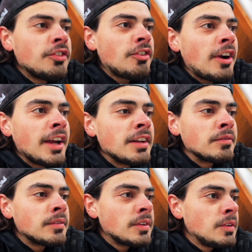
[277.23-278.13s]

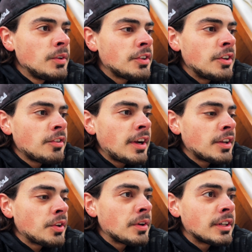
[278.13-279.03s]
gonna try
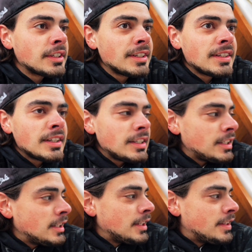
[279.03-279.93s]
and do it.
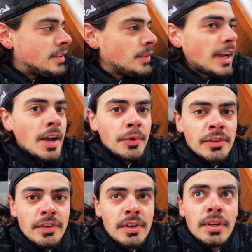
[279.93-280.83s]
See what
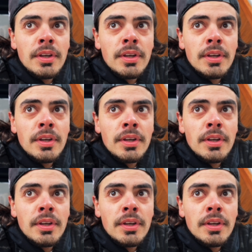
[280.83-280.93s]
happens.